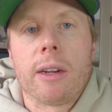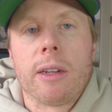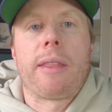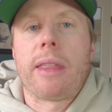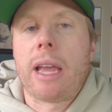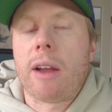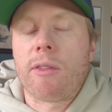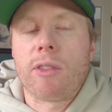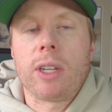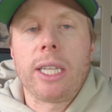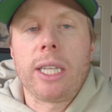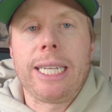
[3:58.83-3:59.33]
and
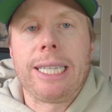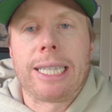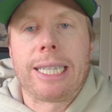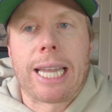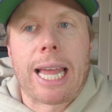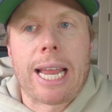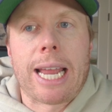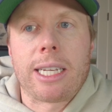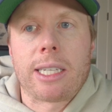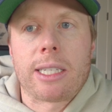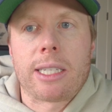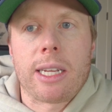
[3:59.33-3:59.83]
that really
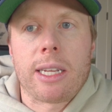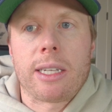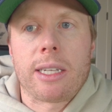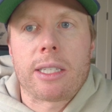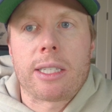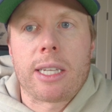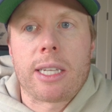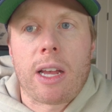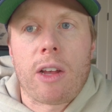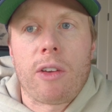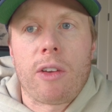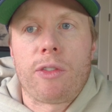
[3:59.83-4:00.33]
lends
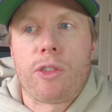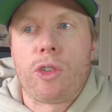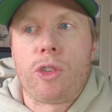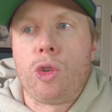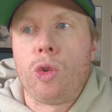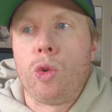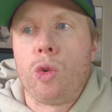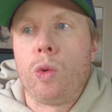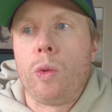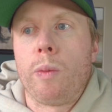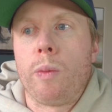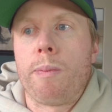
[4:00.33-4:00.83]
itself
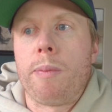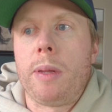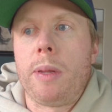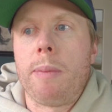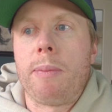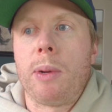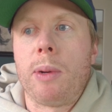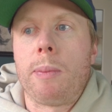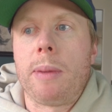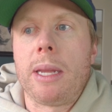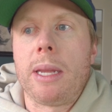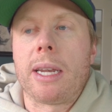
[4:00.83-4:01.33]
to
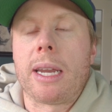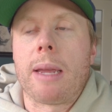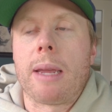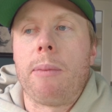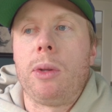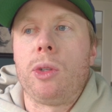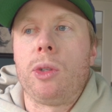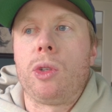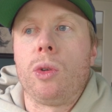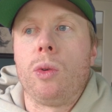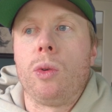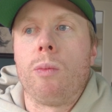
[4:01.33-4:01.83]
people being
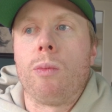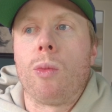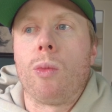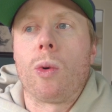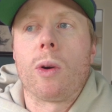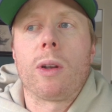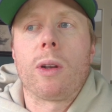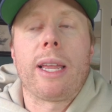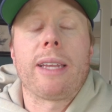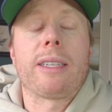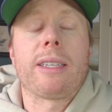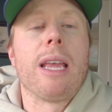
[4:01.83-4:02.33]
able to
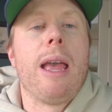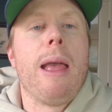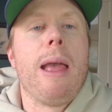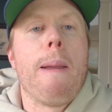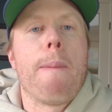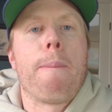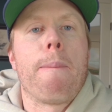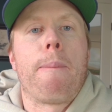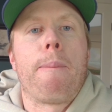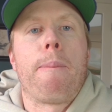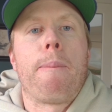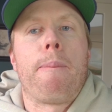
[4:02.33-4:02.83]
more or less
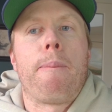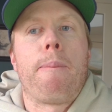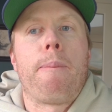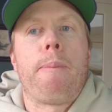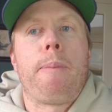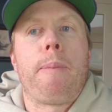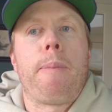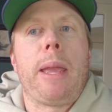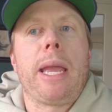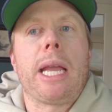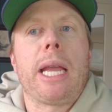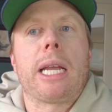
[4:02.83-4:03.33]

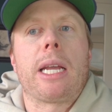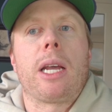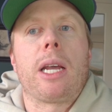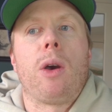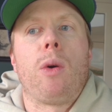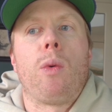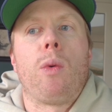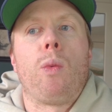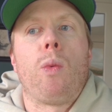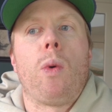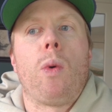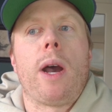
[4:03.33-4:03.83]
pick
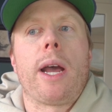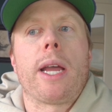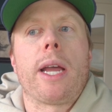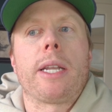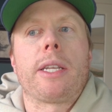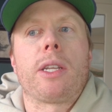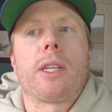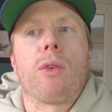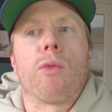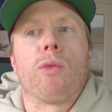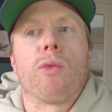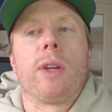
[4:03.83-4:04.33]

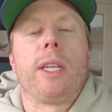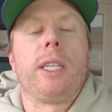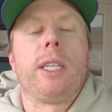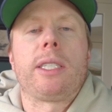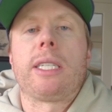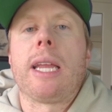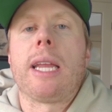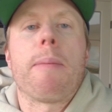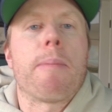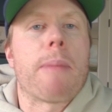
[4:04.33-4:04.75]
what real estate